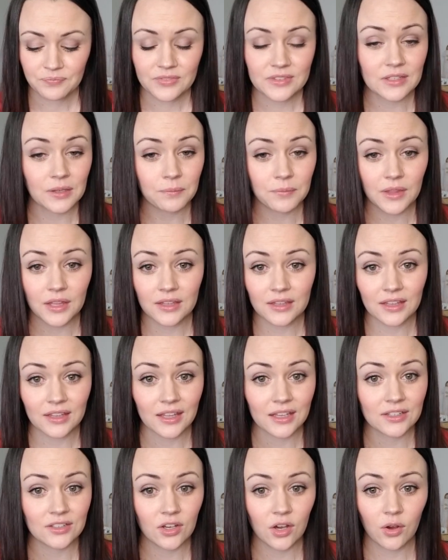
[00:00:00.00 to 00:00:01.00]
something that
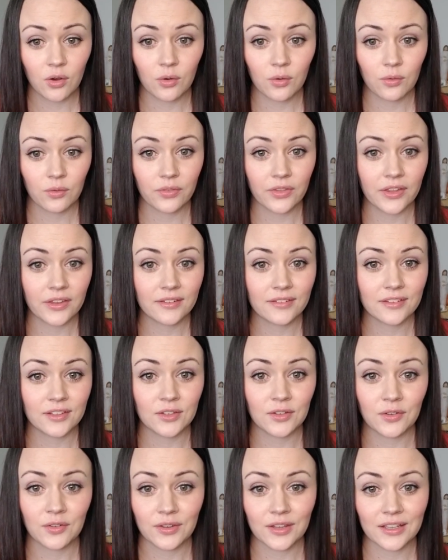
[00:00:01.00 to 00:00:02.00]
they know that, you
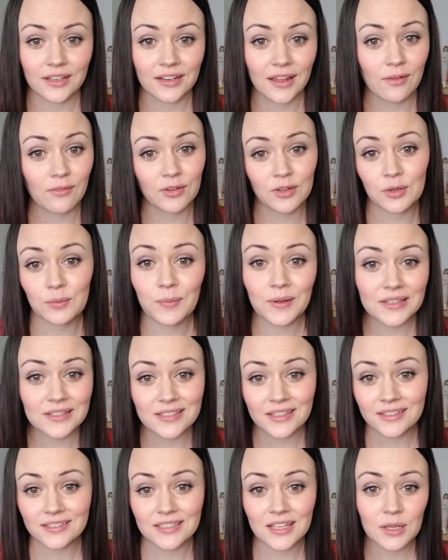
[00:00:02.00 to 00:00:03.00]
know, they can have on their
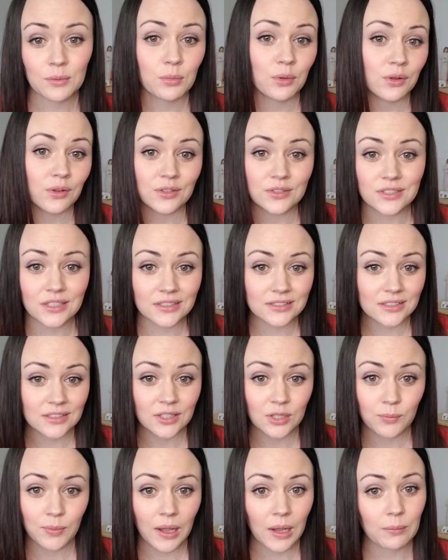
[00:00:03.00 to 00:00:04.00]
bedside table or tucked in
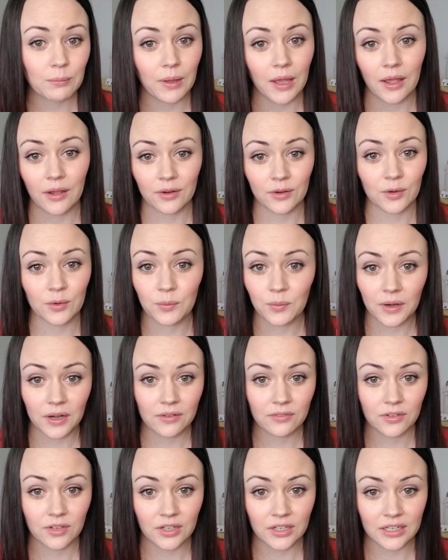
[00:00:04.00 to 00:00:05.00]
their backpack or
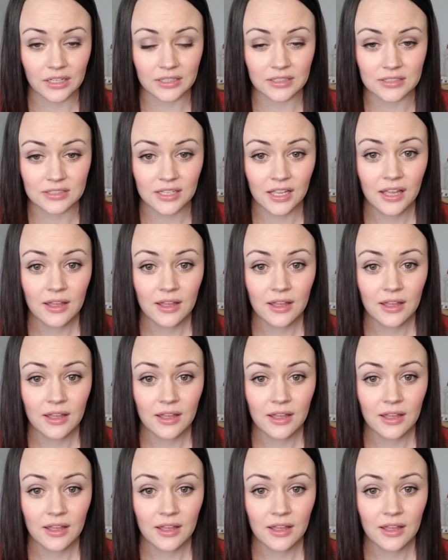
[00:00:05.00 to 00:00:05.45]
whatever it is,